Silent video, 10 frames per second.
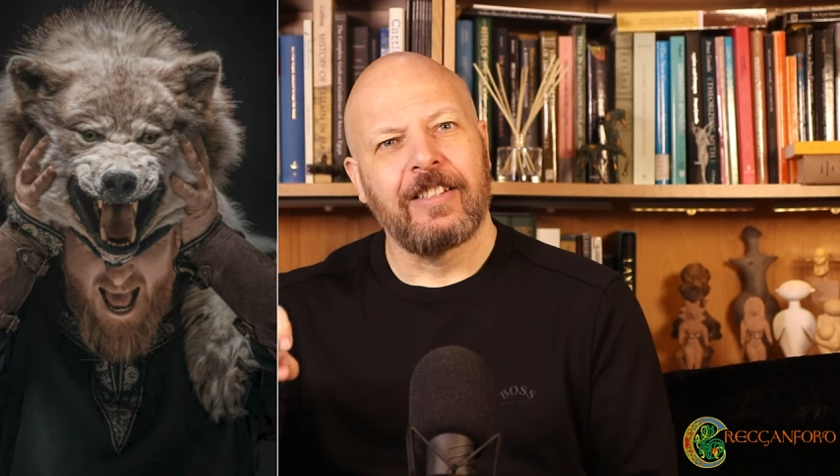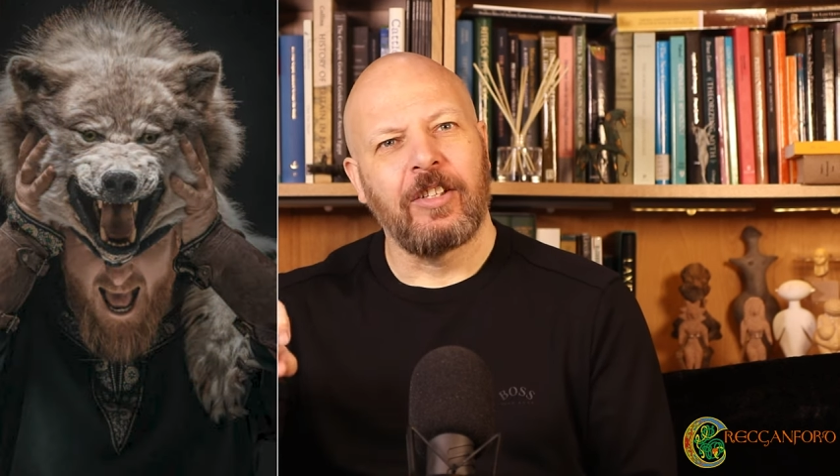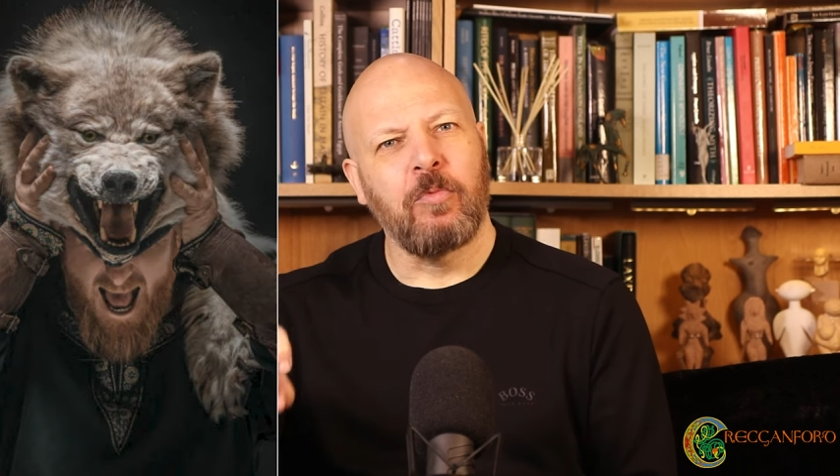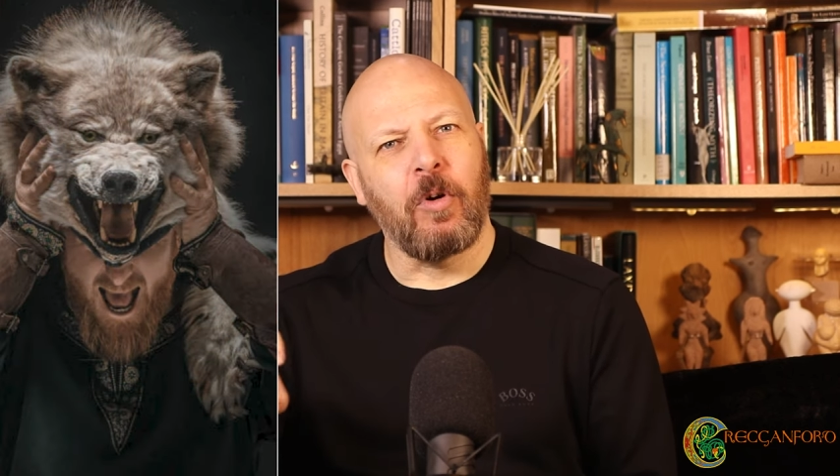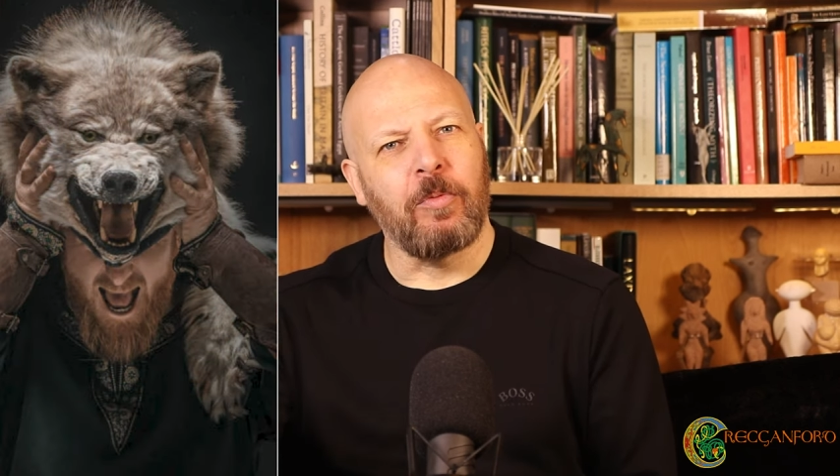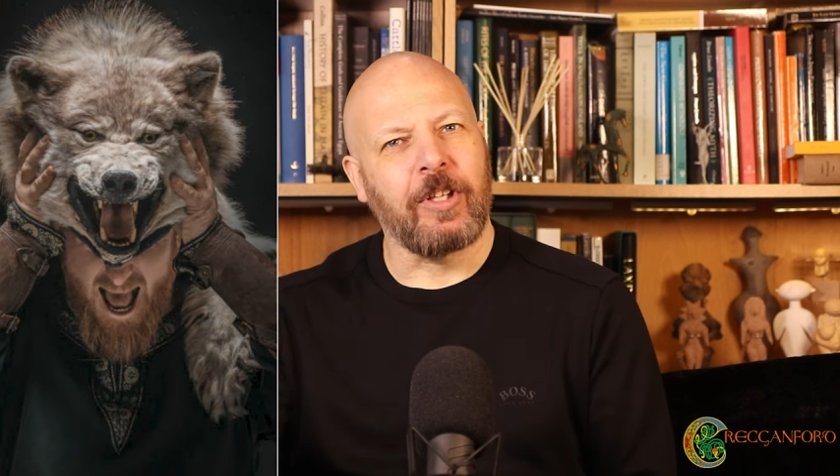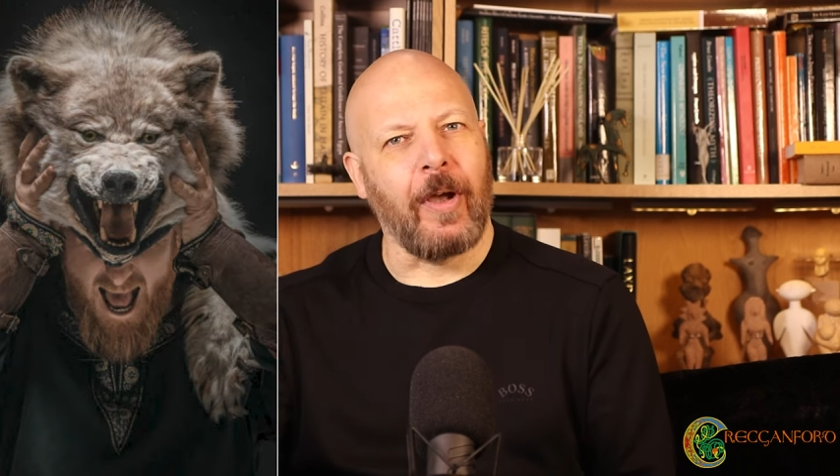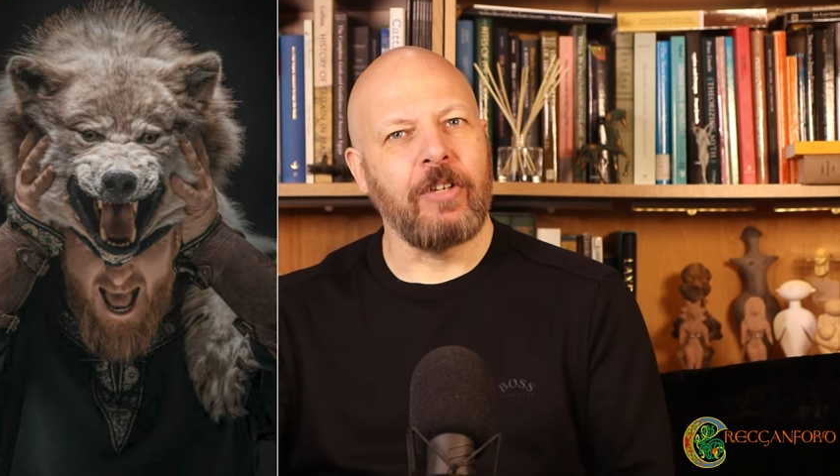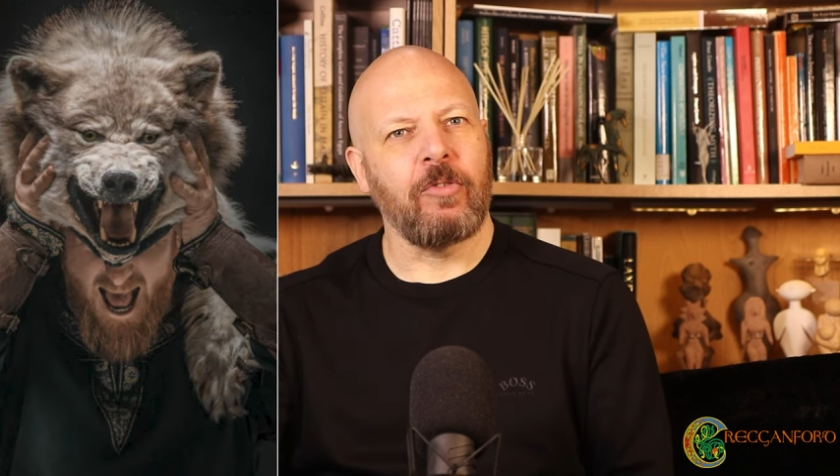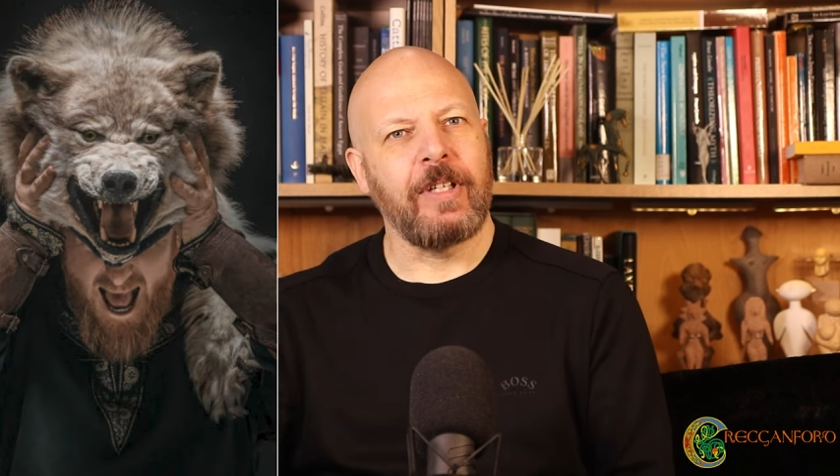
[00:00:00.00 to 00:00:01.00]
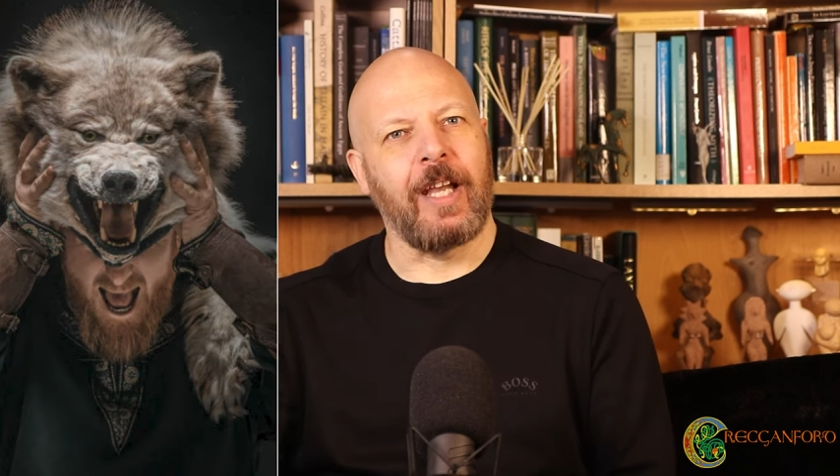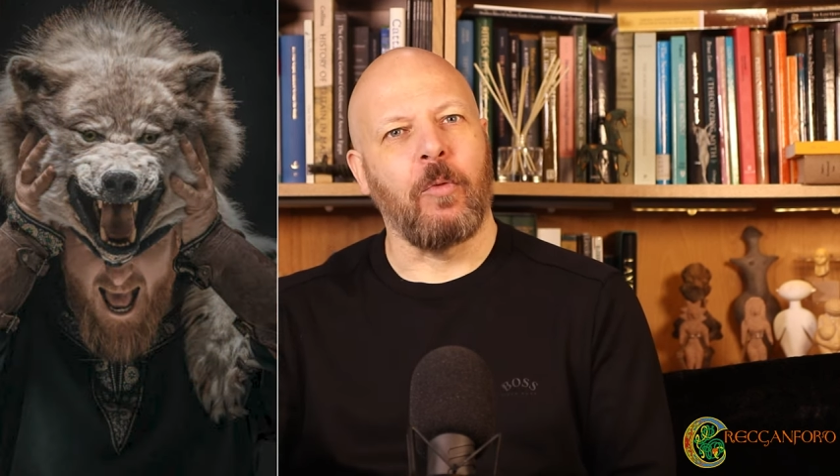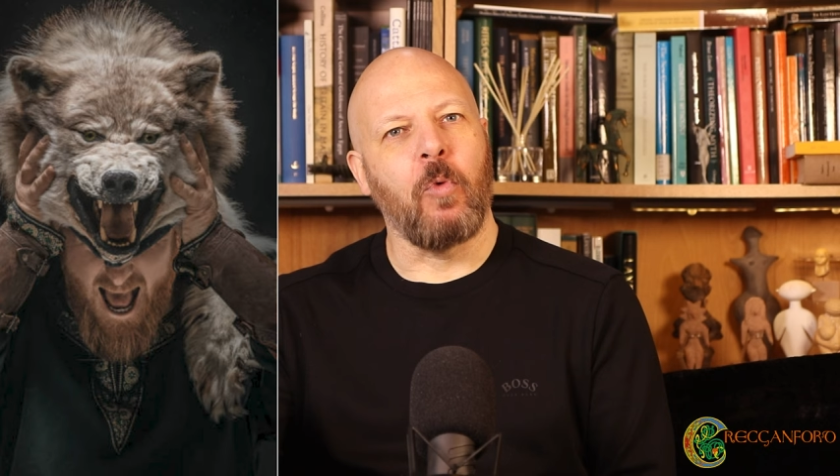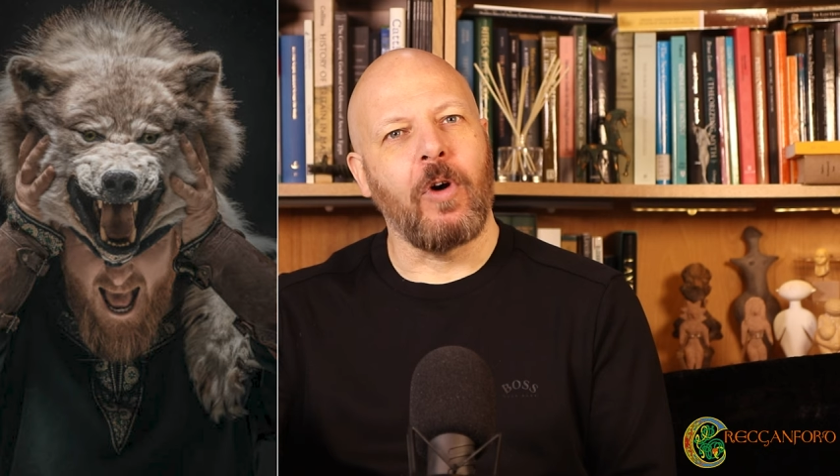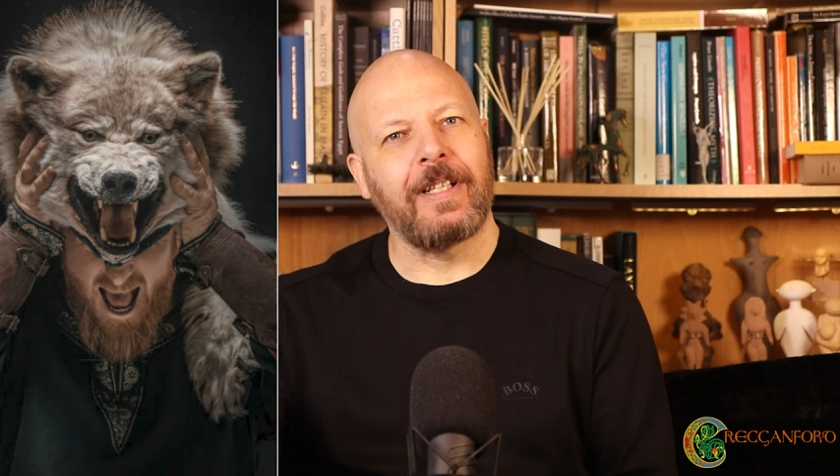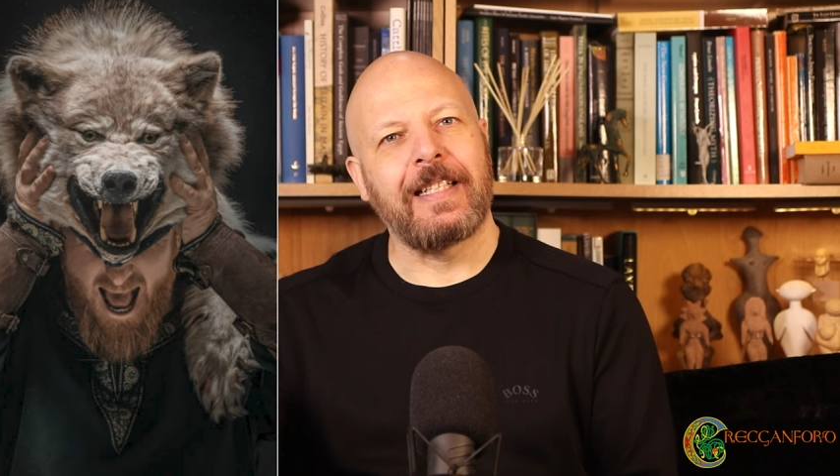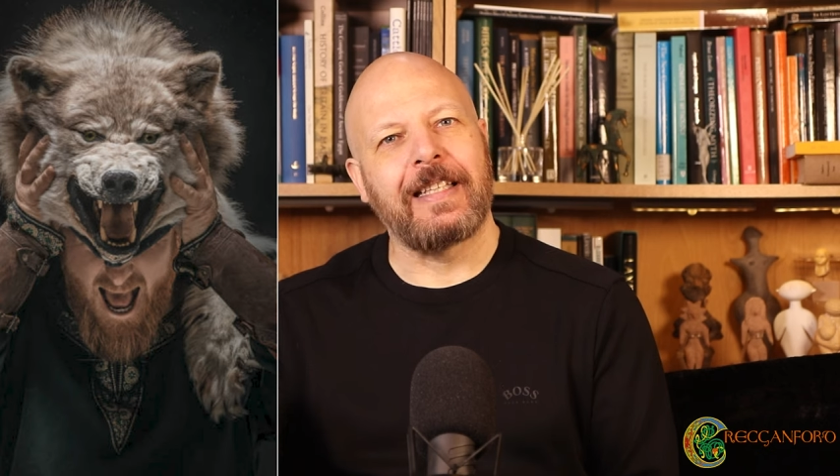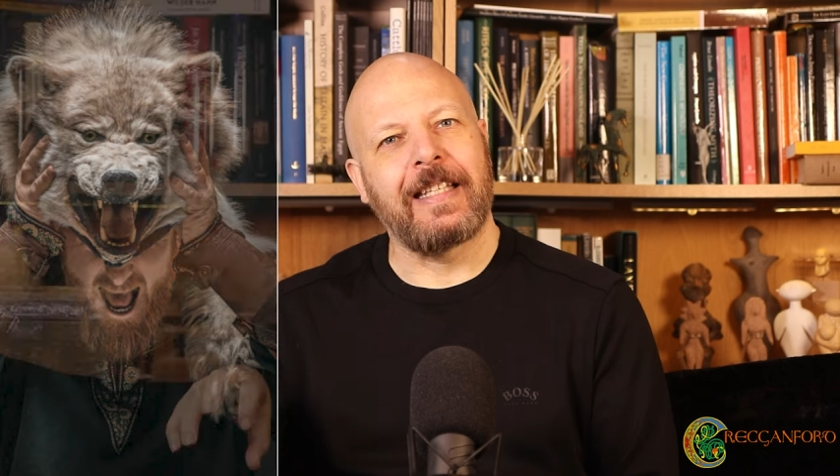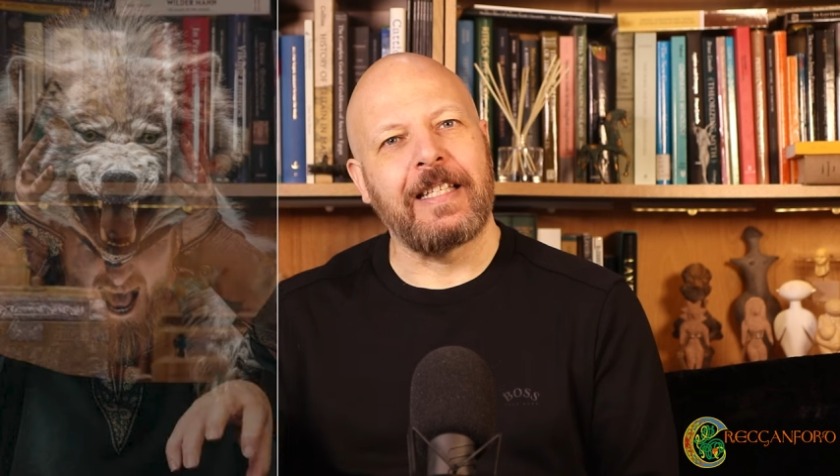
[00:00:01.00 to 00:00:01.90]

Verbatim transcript: So, what was going on here? Why did